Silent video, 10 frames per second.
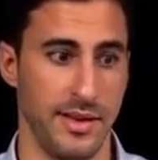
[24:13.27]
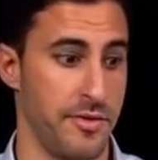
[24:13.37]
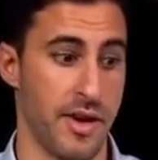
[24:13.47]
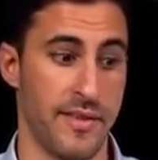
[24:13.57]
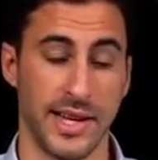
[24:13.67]

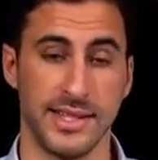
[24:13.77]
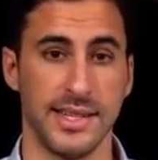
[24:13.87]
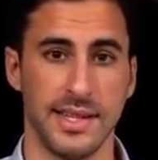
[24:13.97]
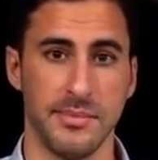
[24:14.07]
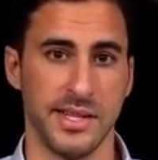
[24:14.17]
If you have an
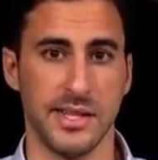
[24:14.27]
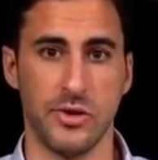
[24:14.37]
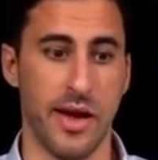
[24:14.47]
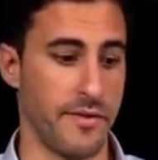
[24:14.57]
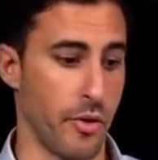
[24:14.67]
existing
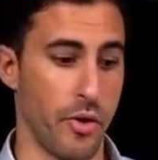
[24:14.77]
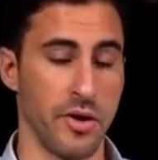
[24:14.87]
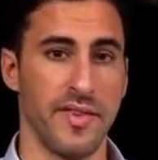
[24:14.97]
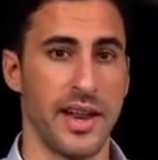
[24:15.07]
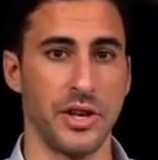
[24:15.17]
business, you have your
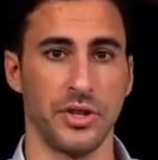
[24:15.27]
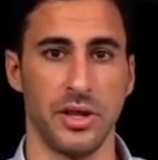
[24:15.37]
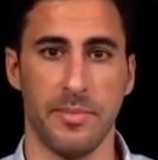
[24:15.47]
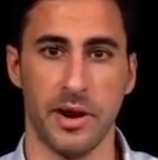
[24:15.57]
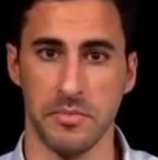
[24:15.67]
own
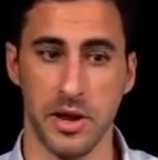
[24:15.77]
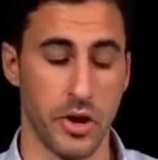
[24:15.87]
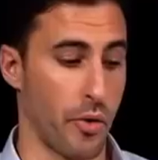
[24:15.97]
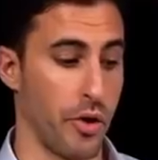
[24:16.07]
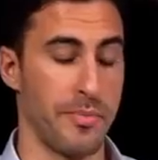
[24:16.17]
financial
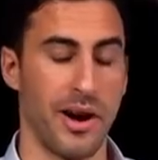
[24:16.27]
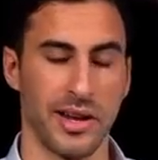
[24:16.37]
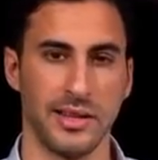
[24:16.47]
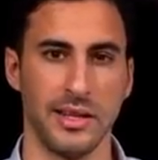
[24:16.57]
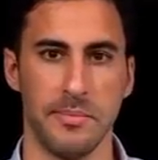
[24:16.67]
department, your own
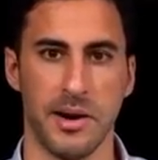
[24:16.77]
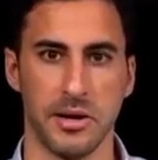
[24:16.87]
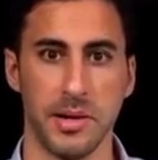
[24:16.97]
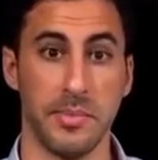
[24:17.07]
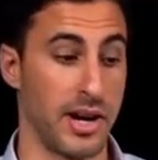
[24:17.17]
marketing
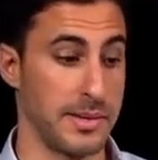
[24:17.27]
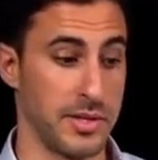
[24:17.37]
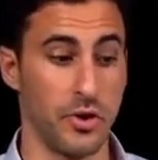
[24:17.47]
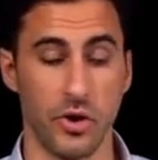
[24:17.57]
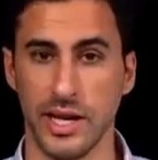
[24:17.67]
department.
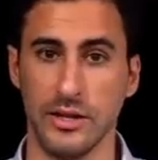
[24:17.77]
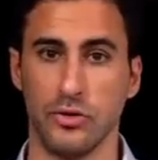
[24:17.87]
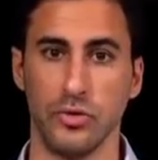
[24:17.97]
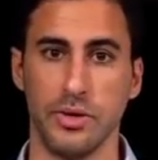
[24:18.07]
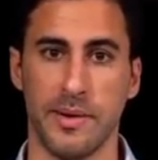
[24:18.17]
Perhaps you don't
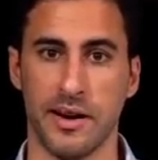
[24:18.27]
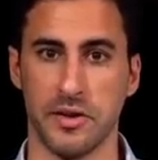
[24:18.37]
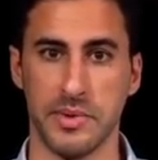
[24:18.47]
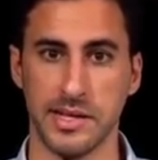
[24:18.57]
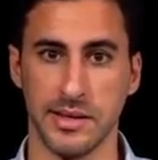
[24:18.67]
need 2
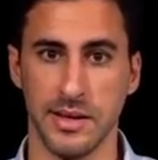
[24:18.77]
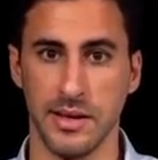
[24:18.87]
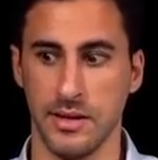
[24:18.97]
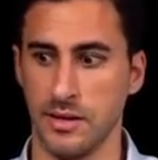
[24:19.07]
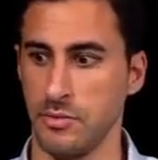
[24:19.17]
departments
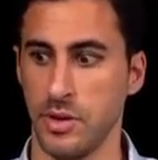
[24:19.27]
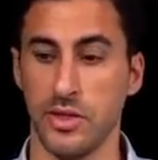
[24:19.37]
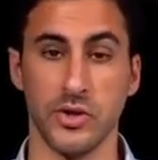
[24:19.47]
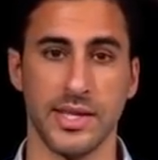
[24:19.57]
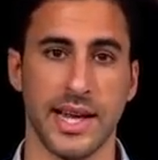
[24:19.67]

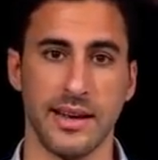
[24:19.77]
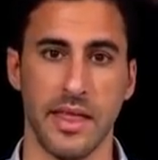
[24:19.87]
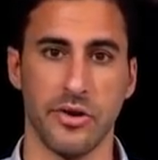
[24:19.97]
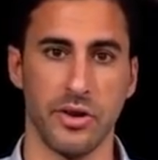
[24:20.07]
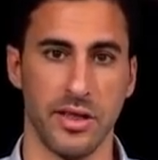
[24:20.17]
with your
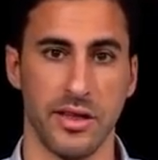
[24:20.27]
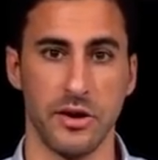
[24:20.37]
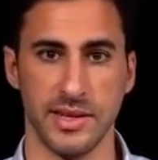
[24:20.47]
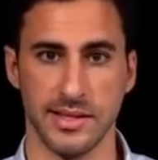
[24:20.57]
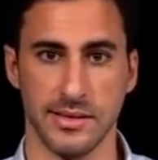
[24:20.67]
second and
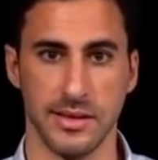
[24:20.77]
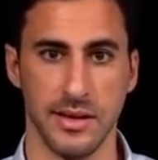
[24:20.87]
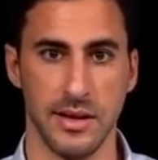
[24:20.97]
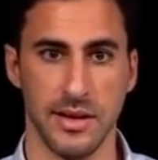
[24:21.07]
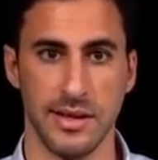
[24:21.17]
third business.
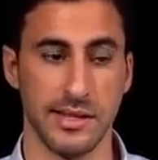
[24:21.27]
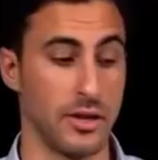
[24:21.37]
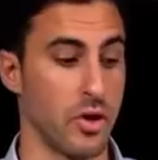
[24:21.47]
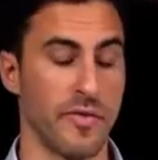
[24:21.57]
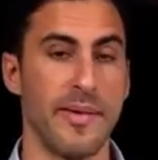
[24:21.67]

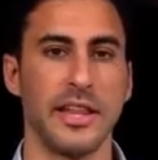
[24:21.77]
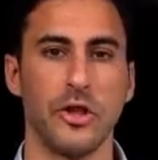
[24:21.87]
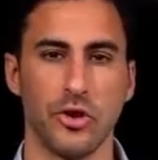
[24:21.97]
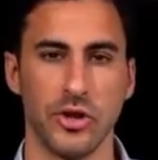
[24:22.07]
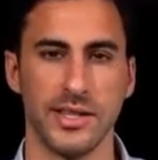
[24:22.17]
That's a lot of
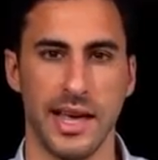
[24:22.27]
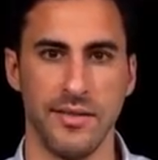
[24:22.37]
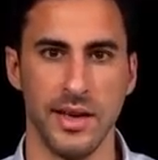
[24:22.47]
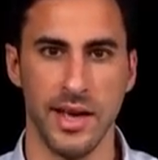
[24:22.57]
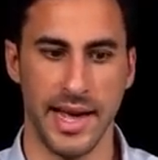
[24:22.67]
money that you can
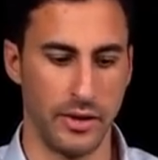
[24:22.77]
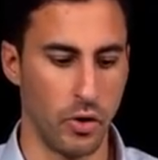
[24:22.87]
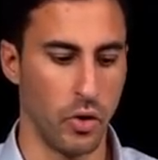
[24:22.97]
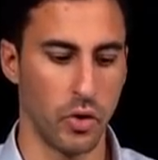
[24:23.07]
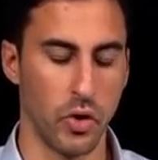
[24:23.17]
save, and
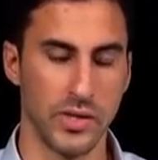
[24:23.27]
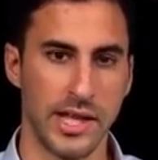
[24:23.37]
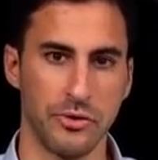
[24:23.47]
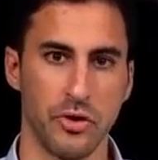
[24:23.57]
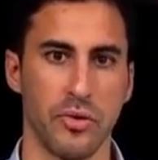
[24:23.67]
it all
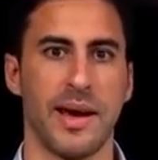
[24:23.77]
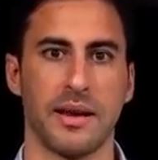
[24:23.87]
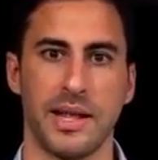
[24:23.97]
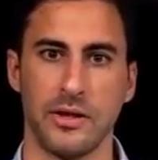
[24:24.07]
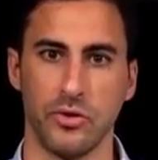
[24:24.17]
goes down to your
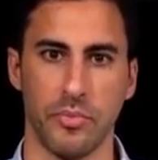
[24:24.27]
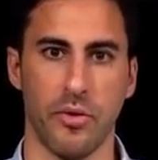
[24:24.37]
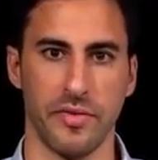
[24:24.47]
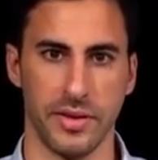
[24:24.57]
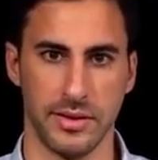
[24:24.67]
bottom line, to your
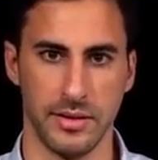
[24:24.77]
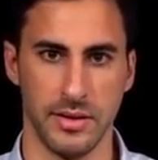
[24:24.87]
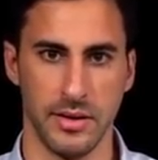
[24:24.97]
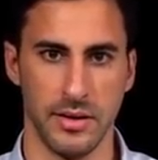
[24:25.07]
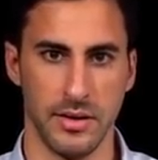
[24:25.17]
profit.